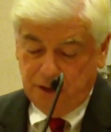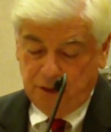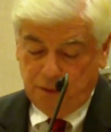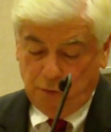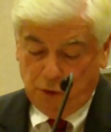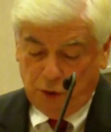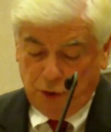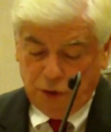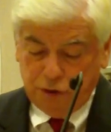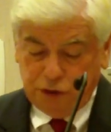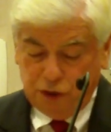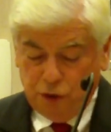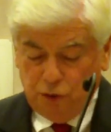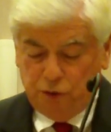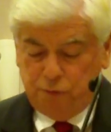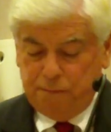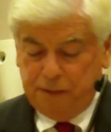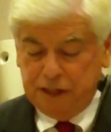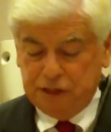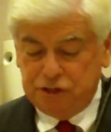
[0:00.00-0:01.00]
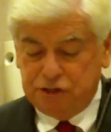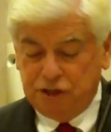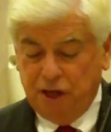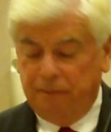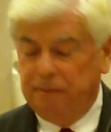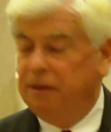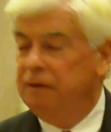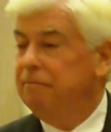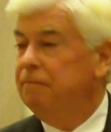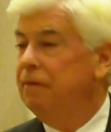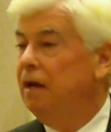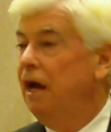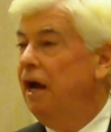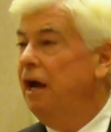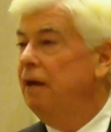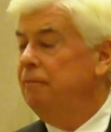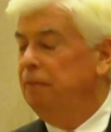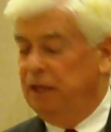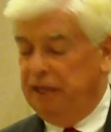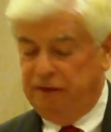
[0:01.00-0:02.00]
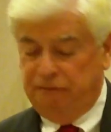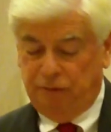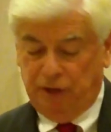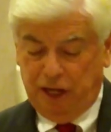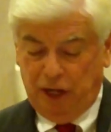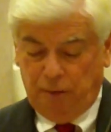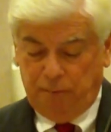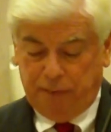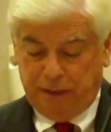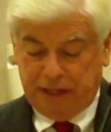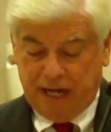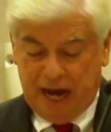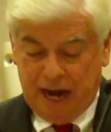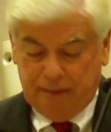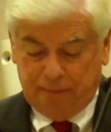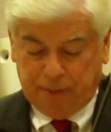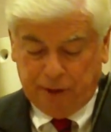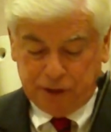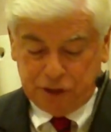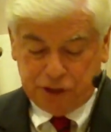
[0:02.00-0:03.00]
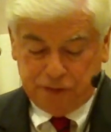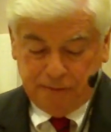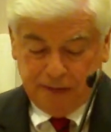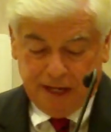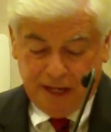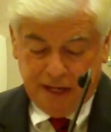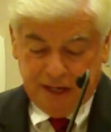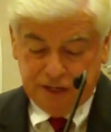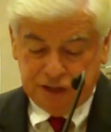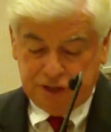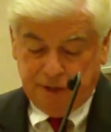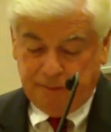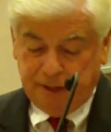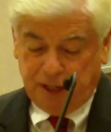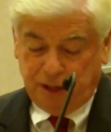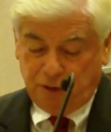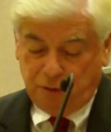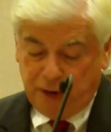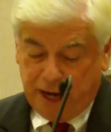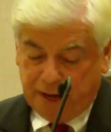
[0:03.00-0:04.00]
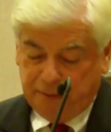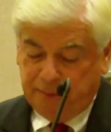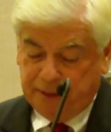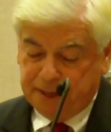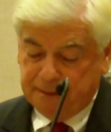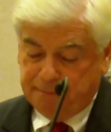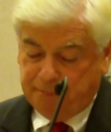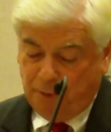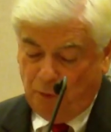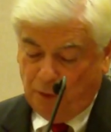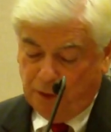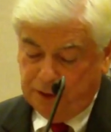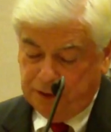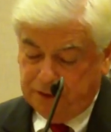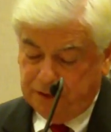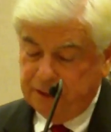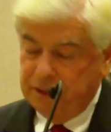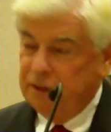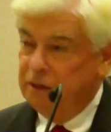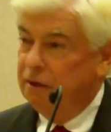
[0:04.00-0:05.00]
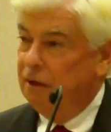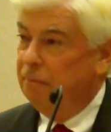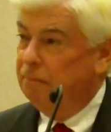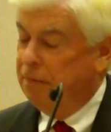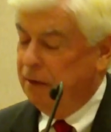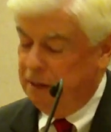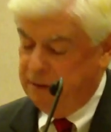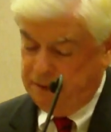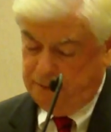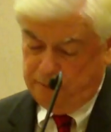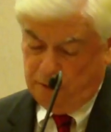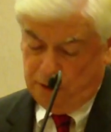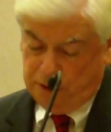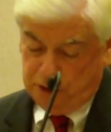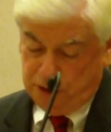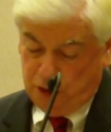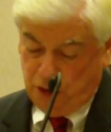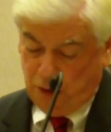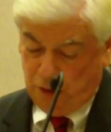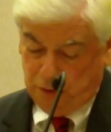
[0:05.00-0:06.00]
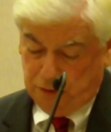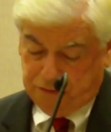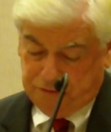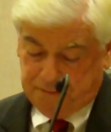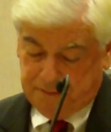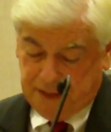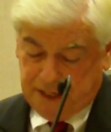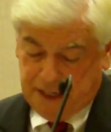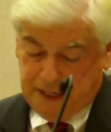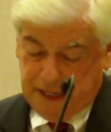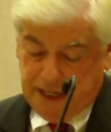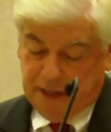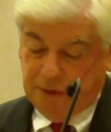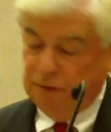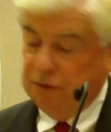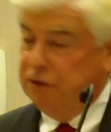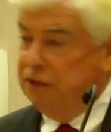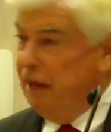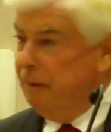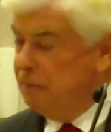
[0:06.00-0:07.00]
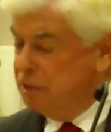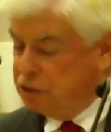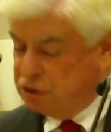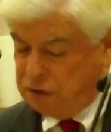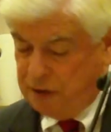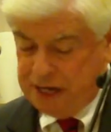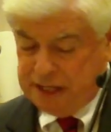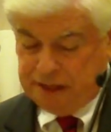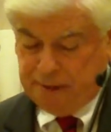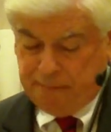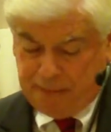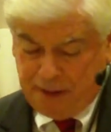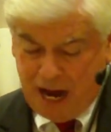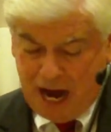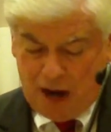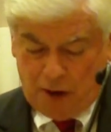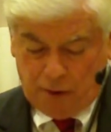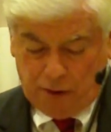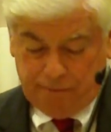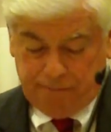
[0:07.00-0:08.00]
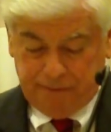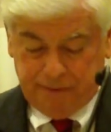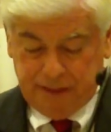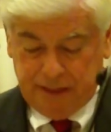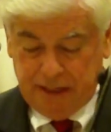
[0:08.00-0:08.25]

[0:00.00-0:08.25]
The World Youth Peace Summit, I believe, will help accomplish some incredibly important, and very important goals. It will demonstrate the power